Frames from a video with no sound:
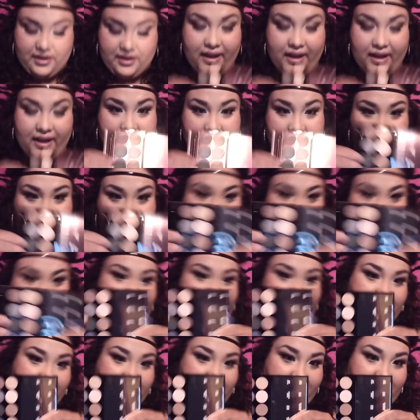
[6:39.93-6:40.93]
and I can't wait
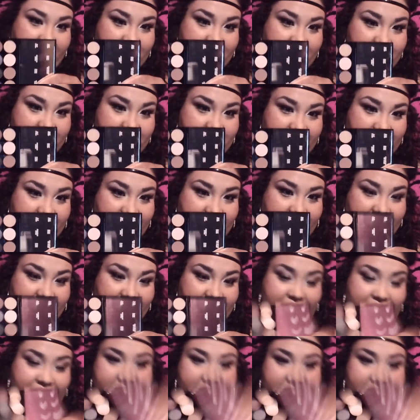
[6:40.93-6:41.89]
to try it out. It's right there.